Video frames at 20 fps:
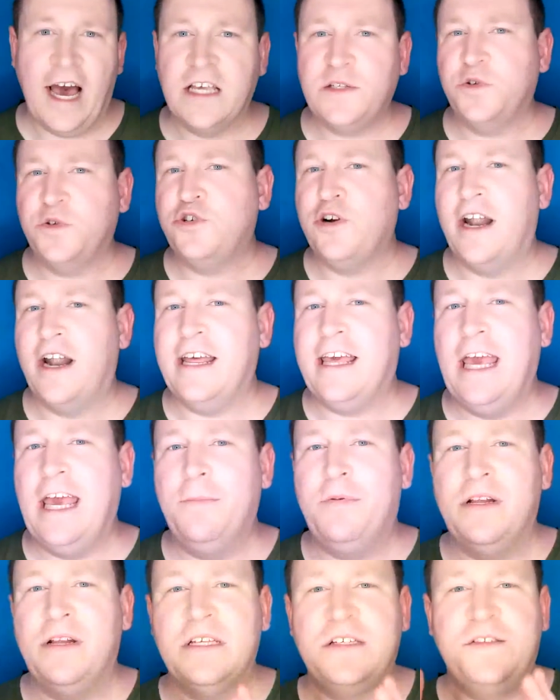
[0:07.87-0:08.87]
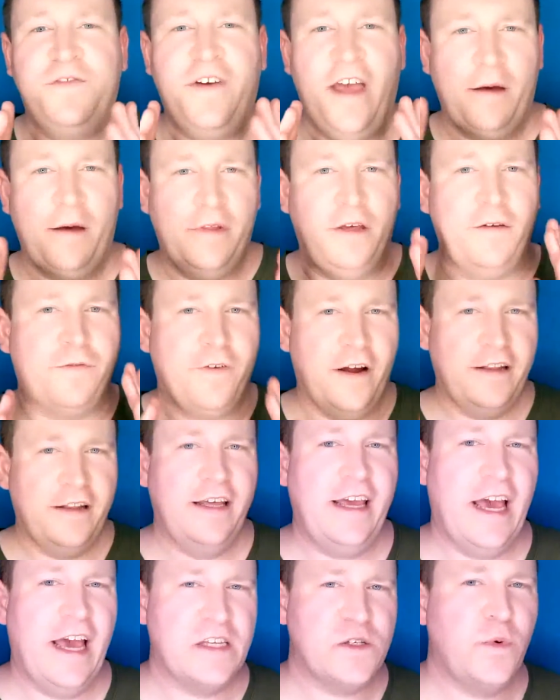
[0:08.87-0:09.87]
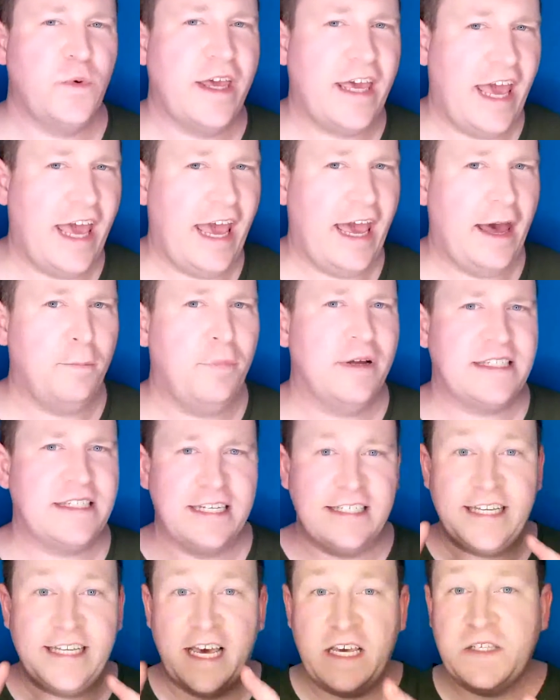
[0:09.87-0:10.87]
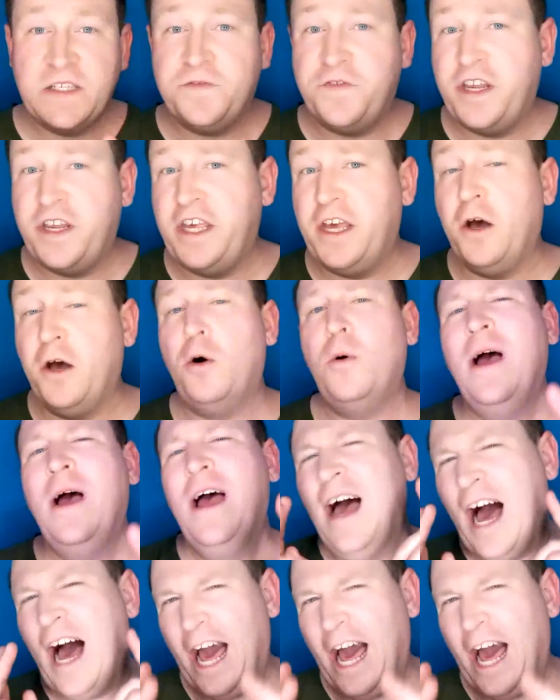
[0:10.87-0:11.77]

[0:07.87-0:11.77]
Guys, we try to keep it as family friendly as we can, but today's video,